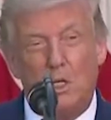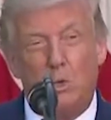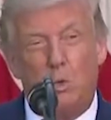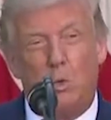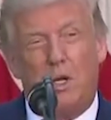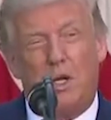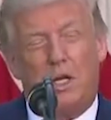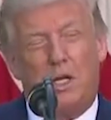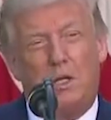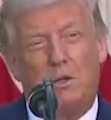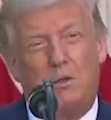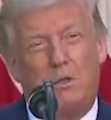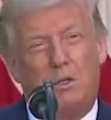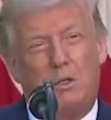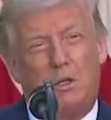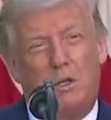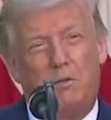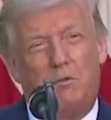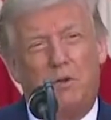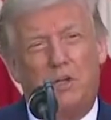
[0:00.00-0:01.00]
We
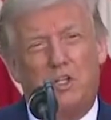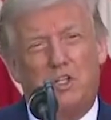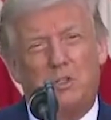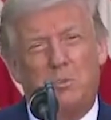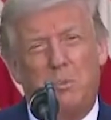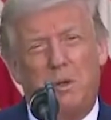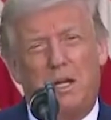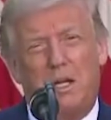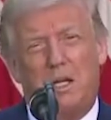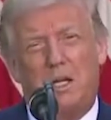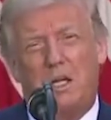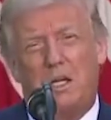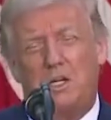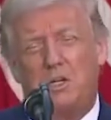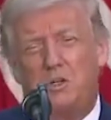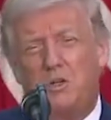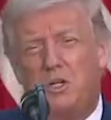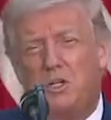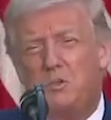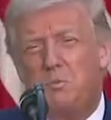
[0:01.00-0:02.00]
convinced many
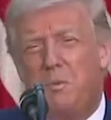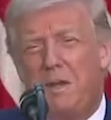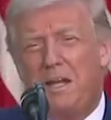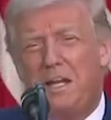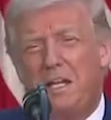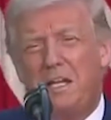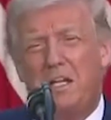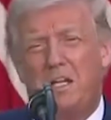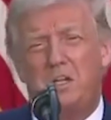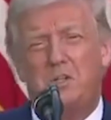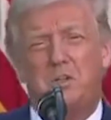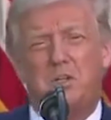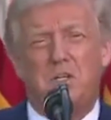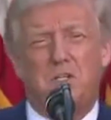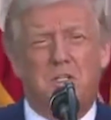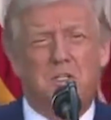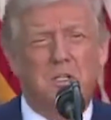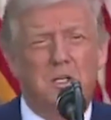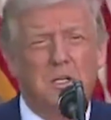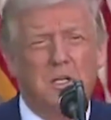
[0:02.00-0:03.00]
countries,
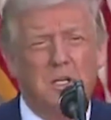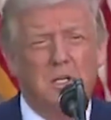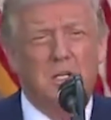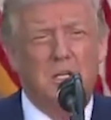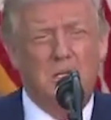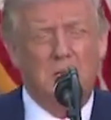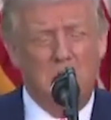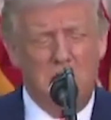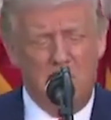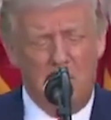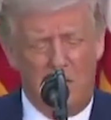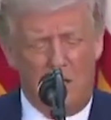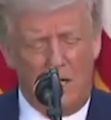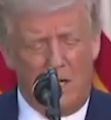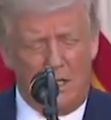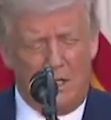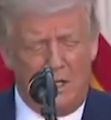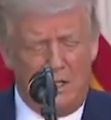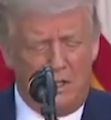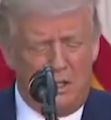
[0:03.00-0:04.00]
and
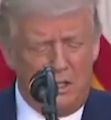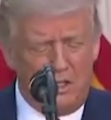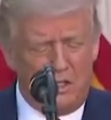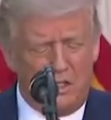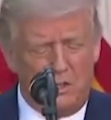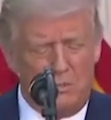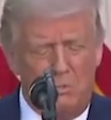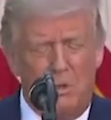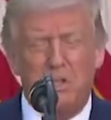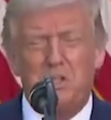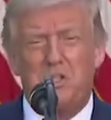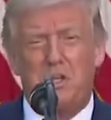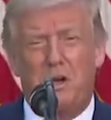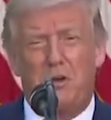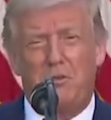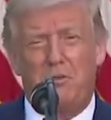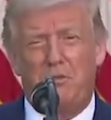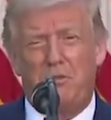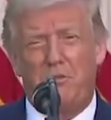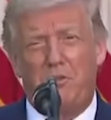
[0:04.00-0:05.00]
I did this
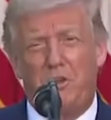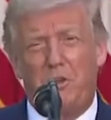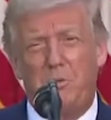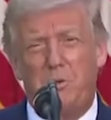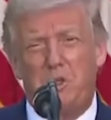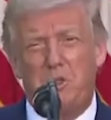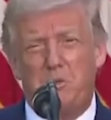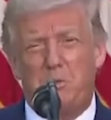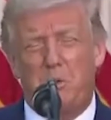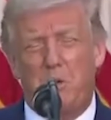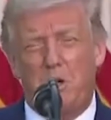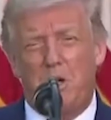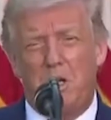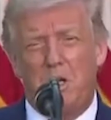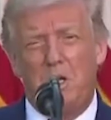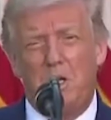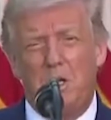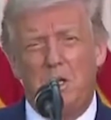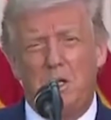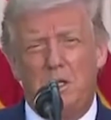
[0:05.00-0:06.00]
myself for the most part,
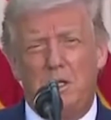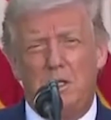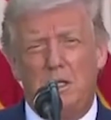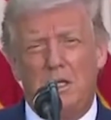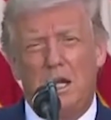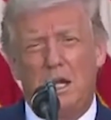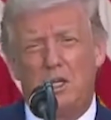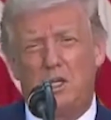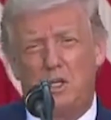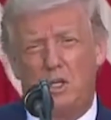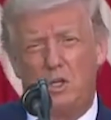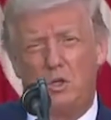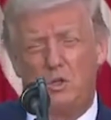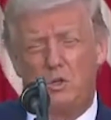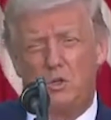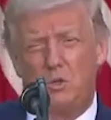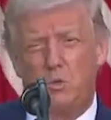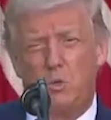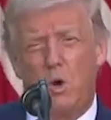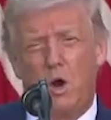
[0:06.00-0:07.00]
not to
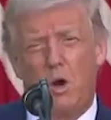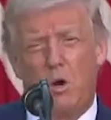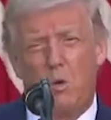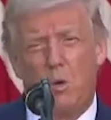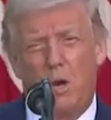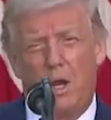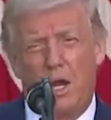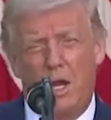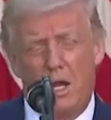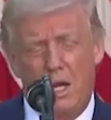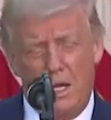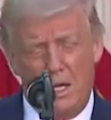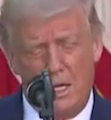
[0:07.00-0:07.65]
use Huawei.